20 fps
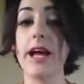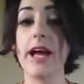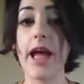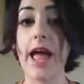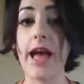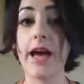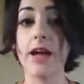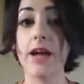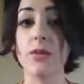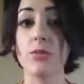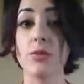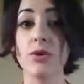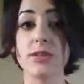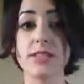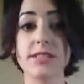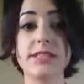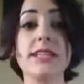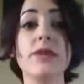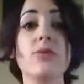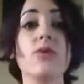
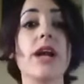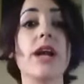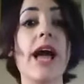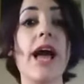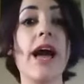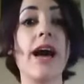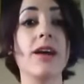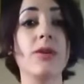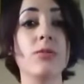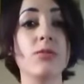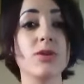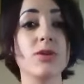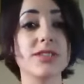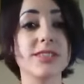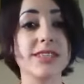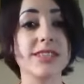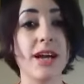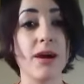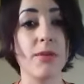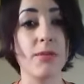Animals. See what
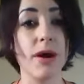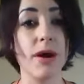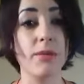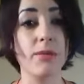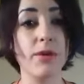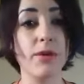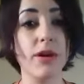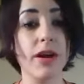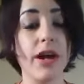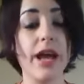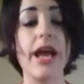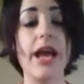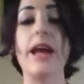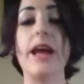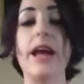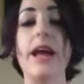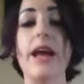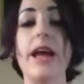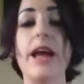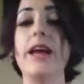animals come up.
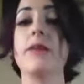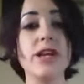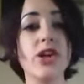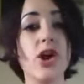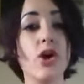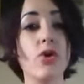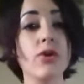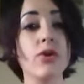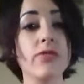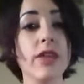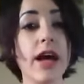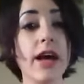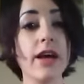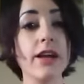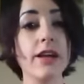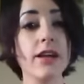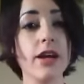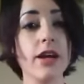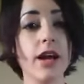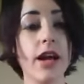And make note of
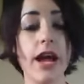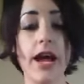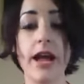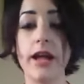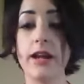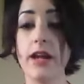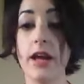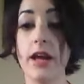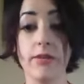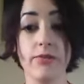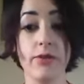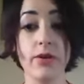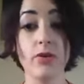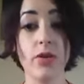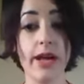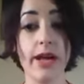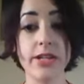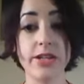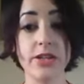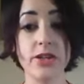that. And if you'd
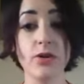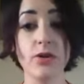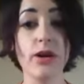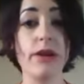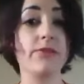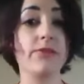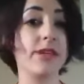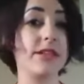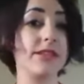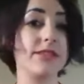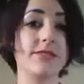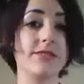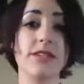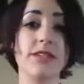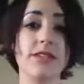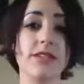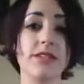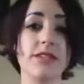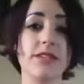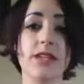like to, if it
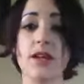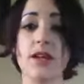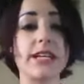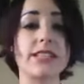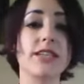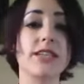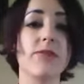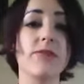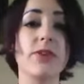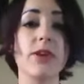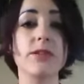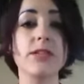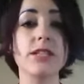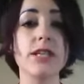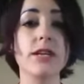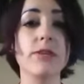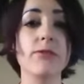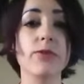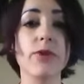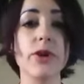gets
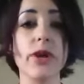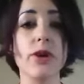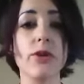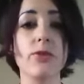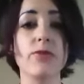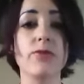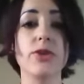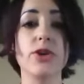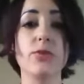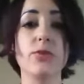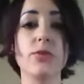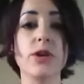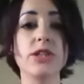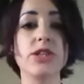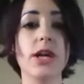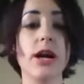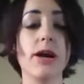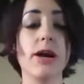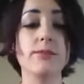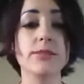confusing for you, if too
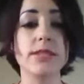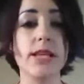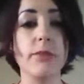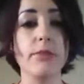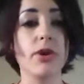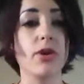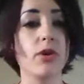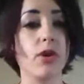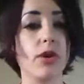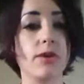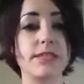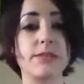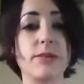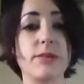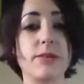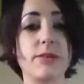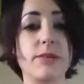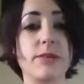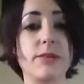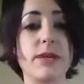much comes up, you could always
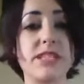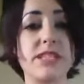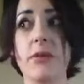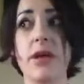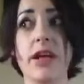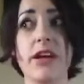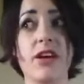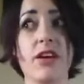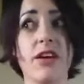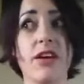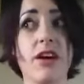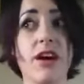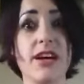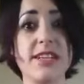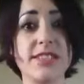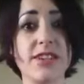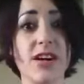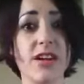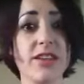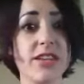message me and be like, oh, I
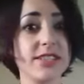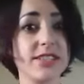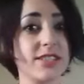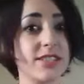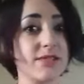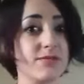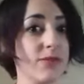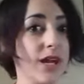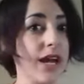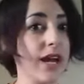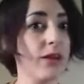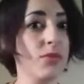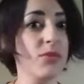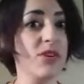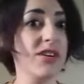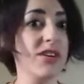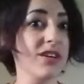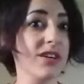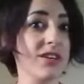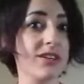saw this
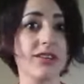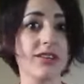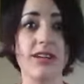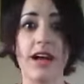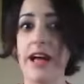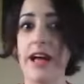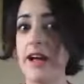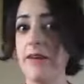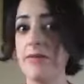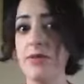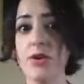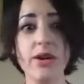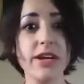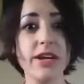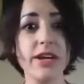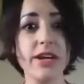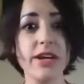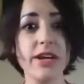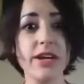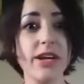animal and I have no
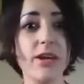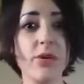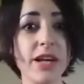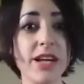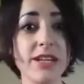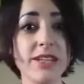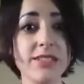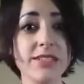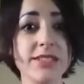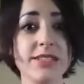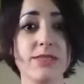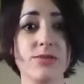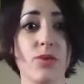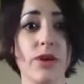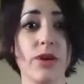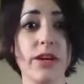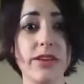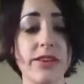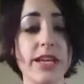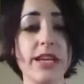idea what it means, and
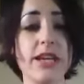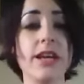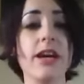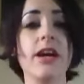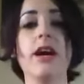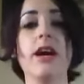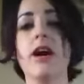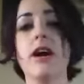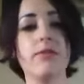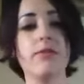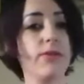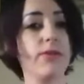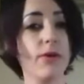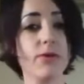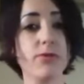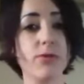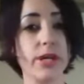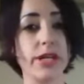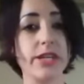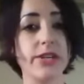what do you think? Feel
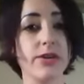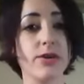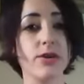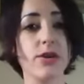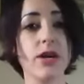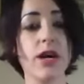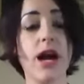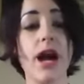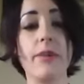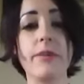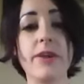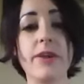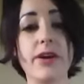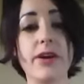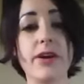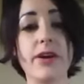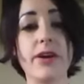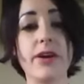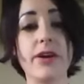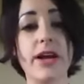free to. I'm here to
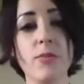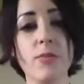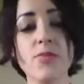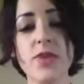help.